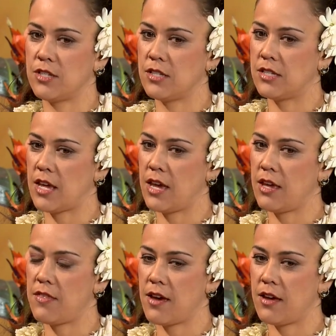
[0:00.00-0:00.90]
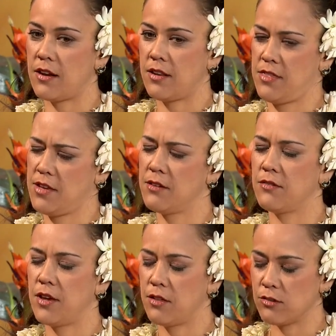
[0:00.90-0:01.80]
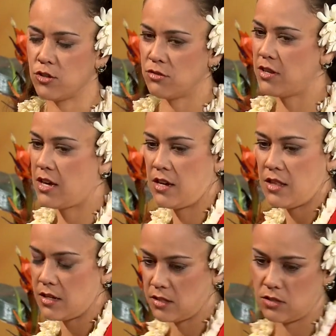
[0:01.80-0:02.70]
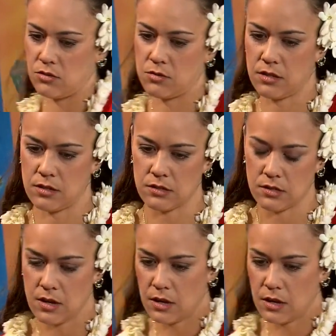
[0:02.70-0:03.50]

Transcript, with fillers: to say that I think it, Heather Giugni had a lot to do with this.